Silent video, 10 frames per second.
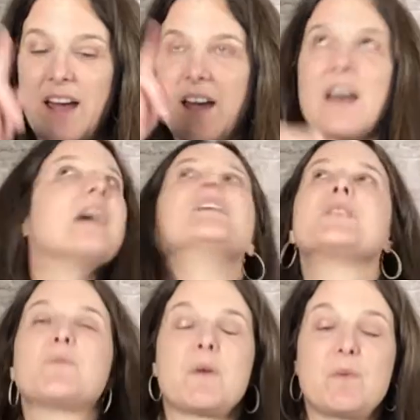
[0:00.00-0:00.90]
And
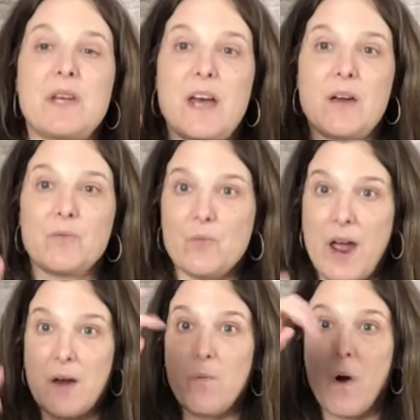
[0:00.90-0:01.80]
when we had
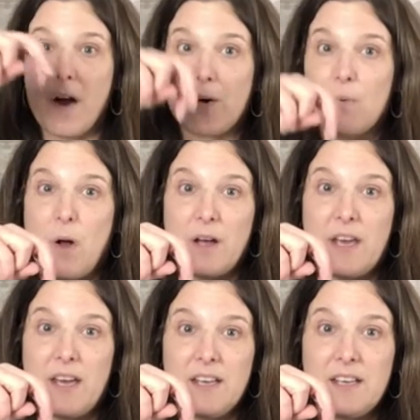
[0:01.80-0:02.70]
red water
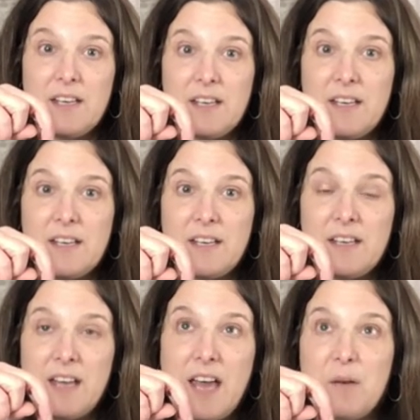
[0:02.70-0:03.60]
walking
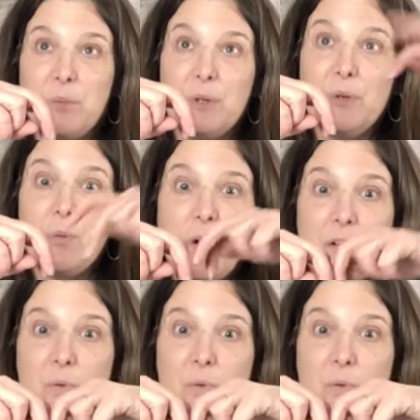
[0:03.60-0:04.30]
and blue water